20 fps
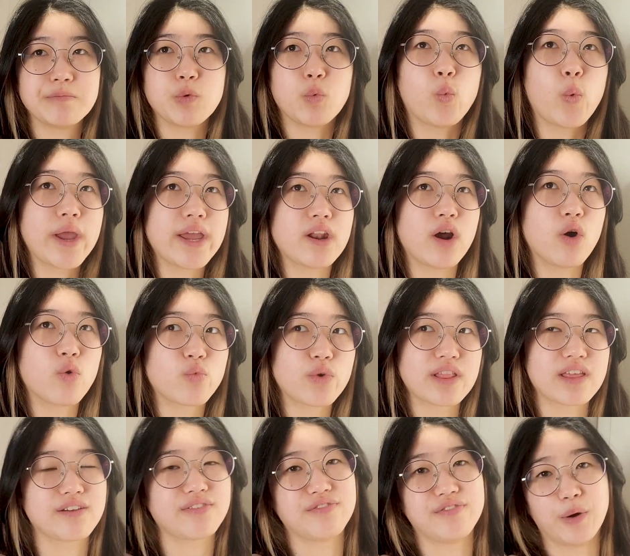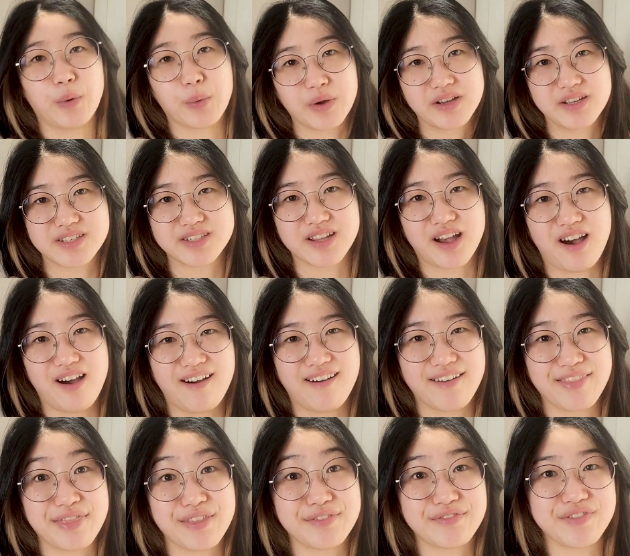we don't really focus
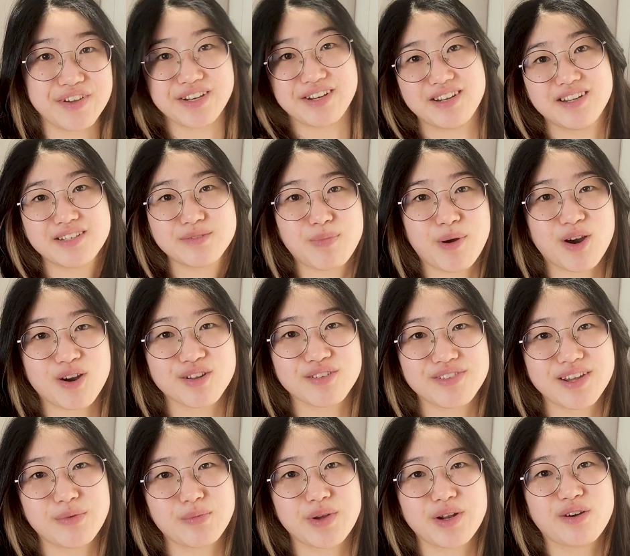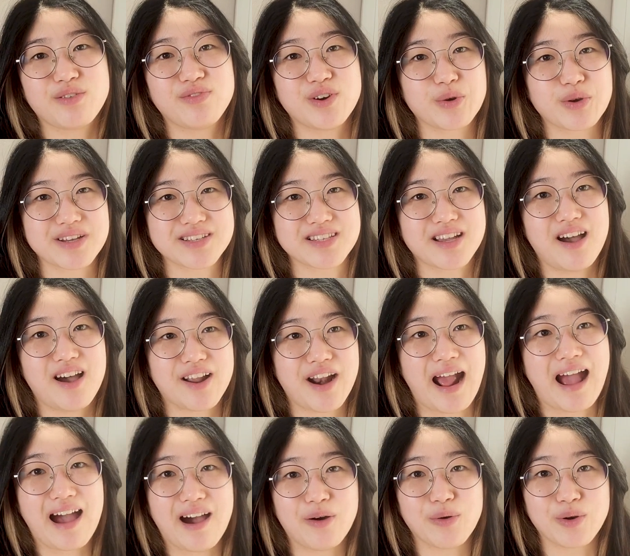on the fitness part of it. We don't focus on
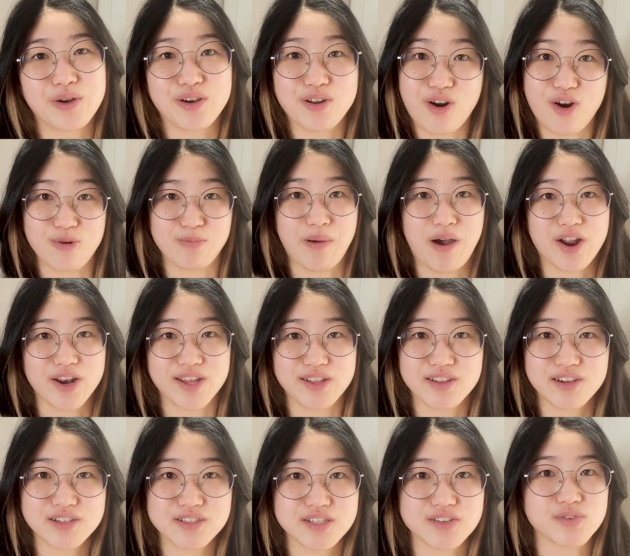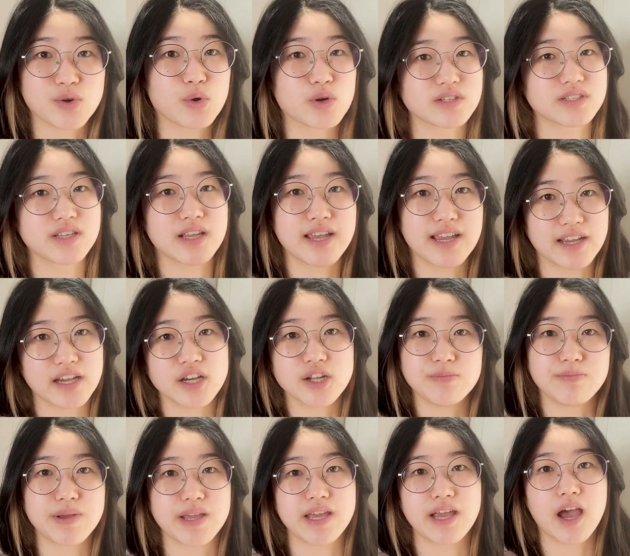how good our body looks. Of course, it
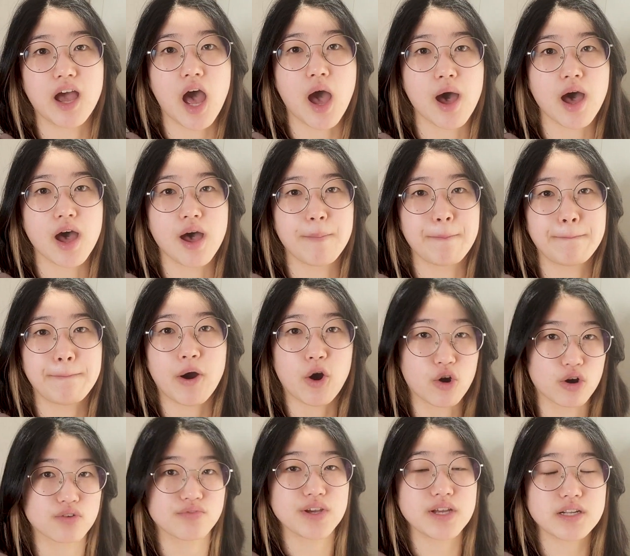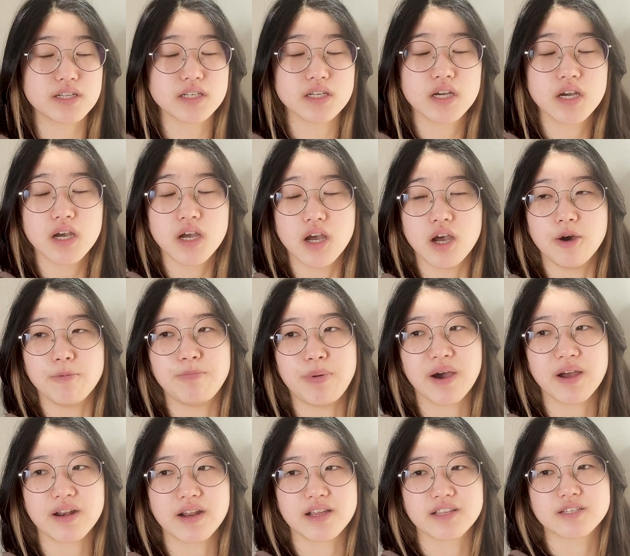could be a part of it,
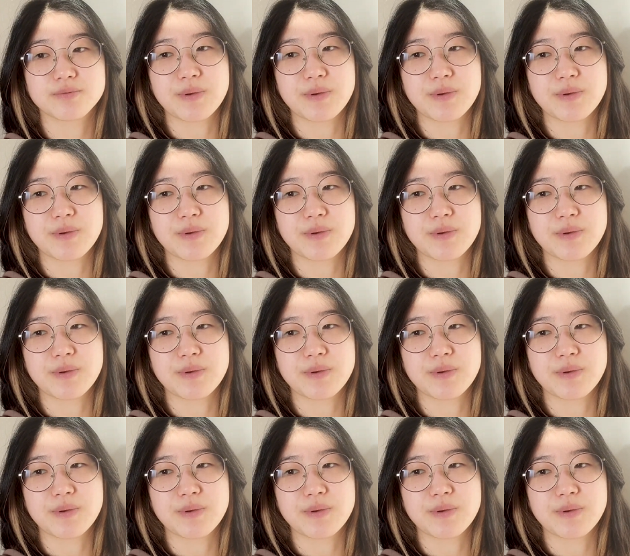but it's